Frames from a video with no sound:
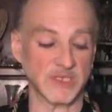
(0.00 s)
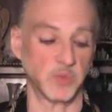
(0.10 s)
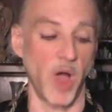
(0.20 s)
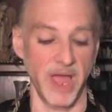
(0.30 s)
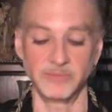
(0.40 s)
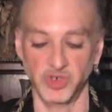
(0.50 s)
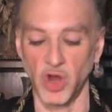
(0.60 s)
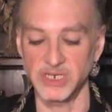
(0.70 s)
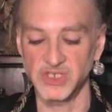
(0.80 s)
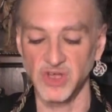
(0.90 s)
That's why I'm
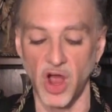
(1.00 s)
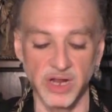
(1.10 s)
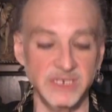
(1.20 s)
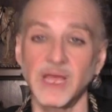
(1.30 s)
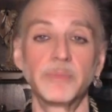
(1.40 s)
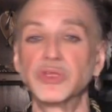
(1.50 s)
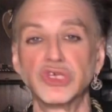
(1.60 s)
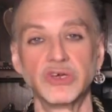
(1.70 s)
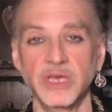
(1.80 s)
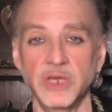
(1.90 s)
drawn to the archetypal
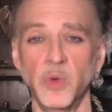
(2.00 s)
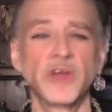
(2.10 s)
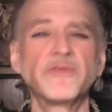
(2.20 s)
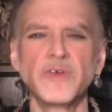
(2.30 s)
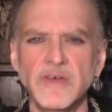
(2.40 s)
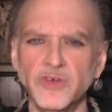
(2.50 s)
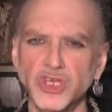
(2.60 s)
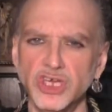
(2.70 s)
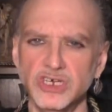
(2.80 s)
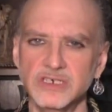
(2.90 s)
Jungian work, forever
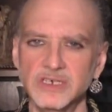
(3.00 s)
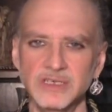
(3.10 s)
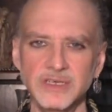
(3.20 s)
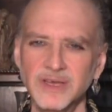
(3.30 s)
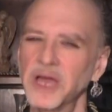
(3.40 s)
young.